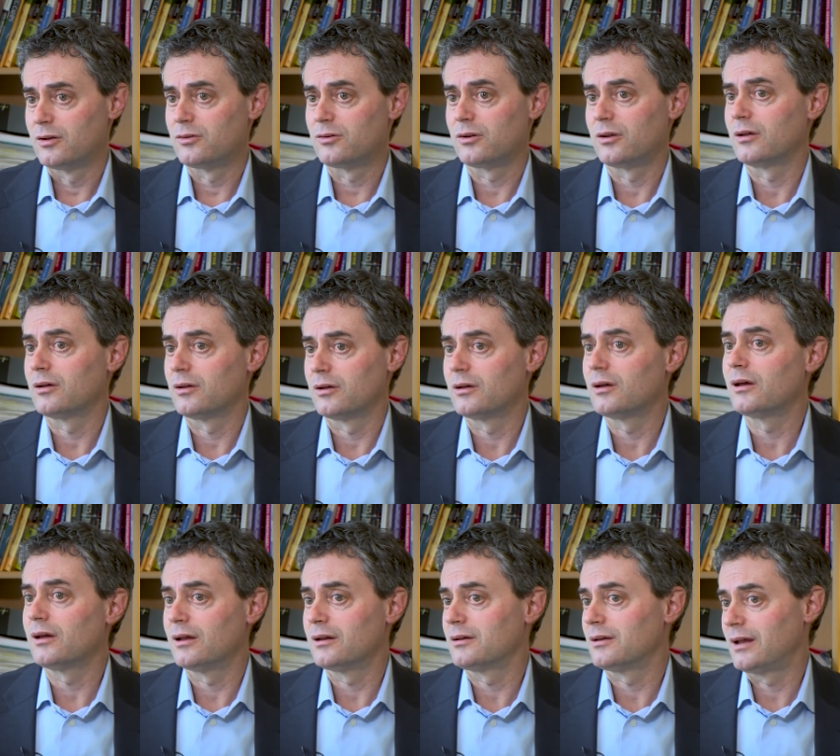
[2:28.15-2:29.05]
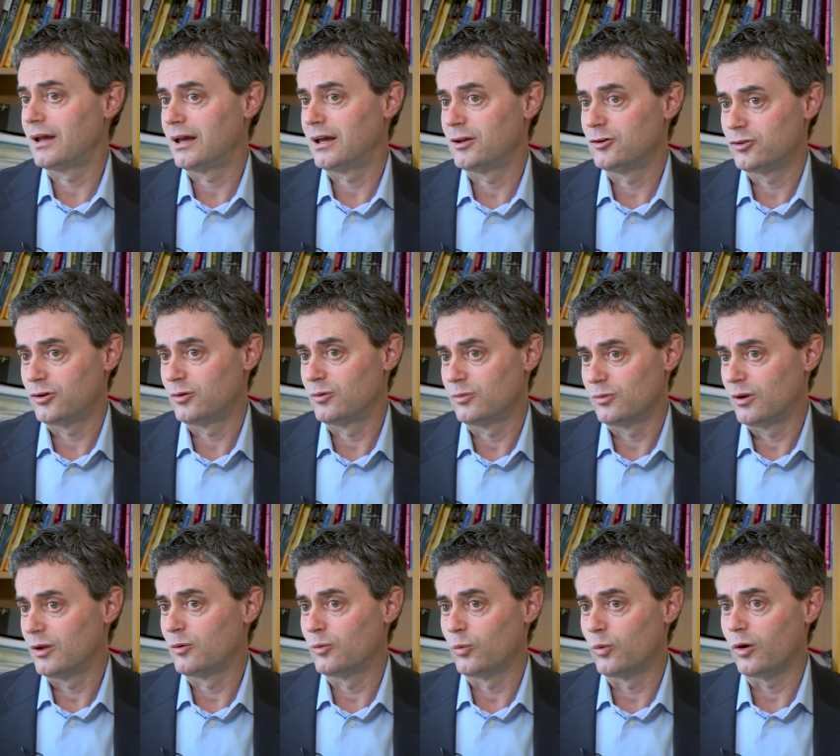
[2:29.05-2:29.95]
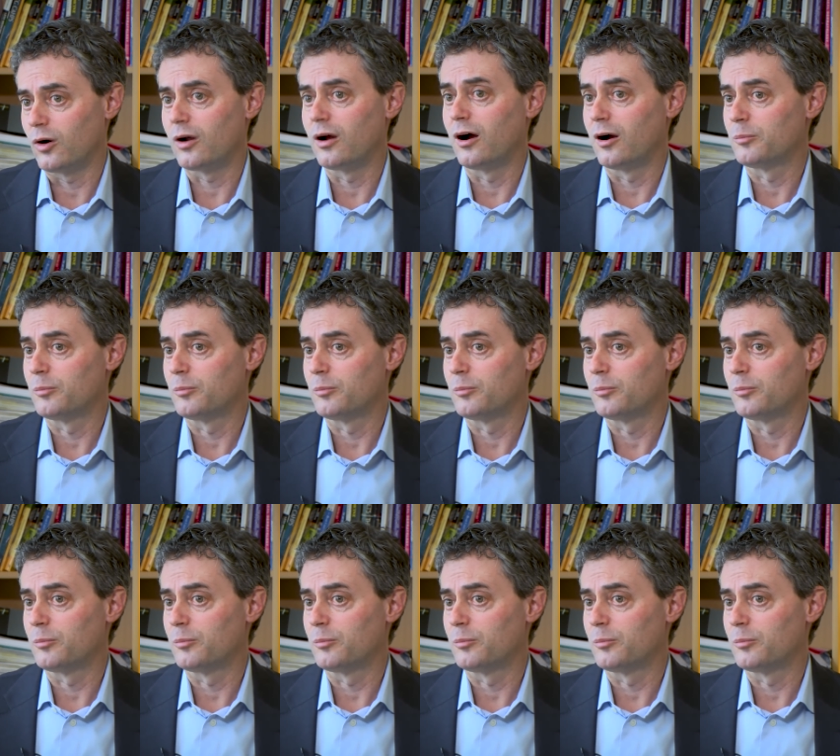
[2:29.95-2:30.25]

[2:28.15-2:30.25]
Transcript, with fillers: to engage and, and work